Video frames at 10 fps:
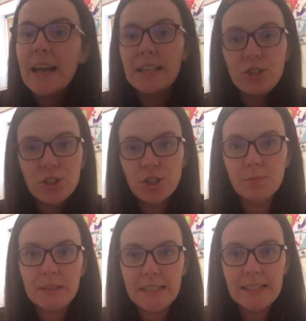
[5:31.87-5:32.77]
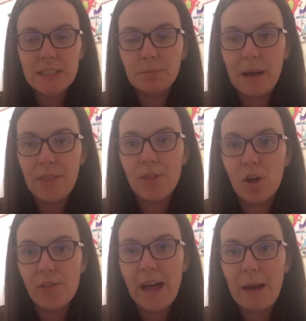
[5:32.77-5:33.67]
It's just something little, but I
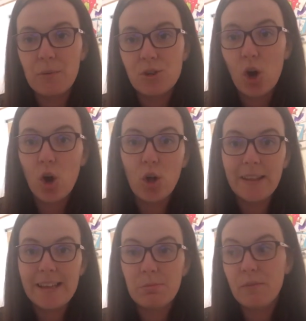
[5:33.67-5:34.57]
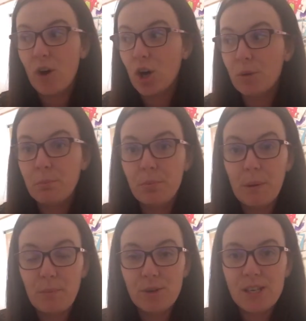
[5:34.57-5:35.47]
thought that I would haul later before
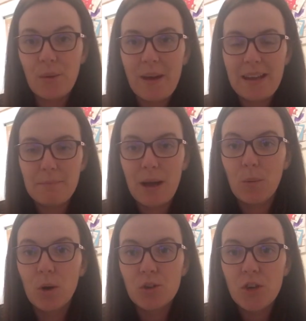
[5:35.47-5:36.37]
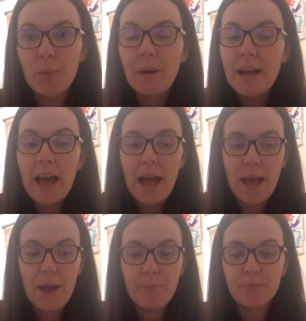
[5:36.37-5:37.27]
I put it away in my wardrobe.
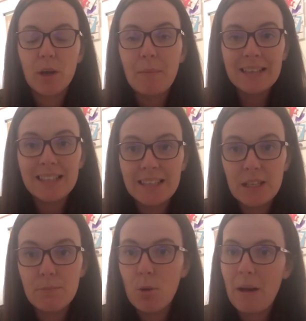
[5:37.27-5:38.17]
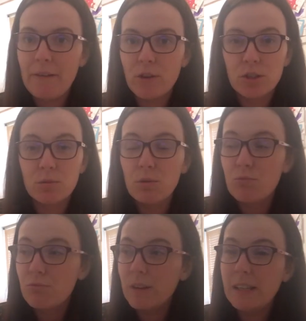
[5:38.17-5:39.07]
Matalan at the moment, I've got some
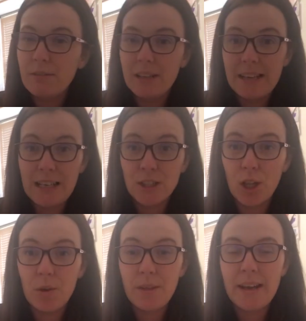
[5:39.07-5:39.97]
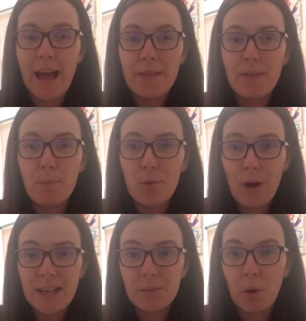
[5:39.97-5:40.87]
really, really nice clothing and the
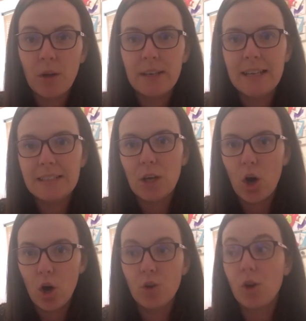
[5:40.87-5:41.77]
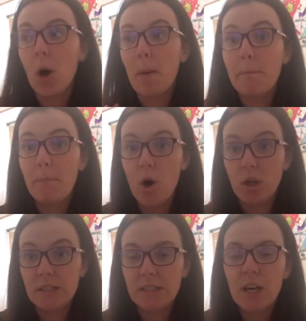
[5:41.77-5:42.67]
price point is on
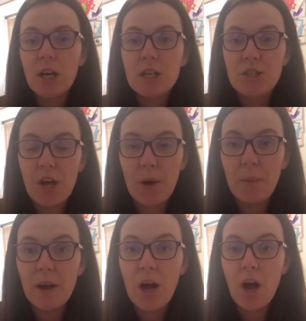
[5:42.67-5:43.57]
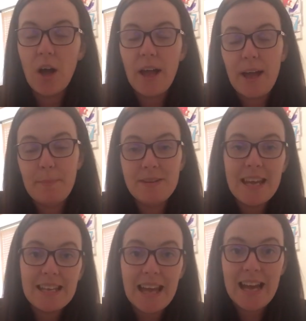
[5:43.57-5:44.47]
point. So
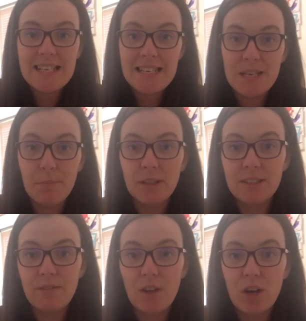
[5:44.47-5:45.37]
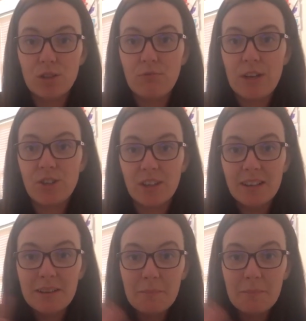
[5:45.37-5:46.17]
take care, send your positive thoughts, Rachel.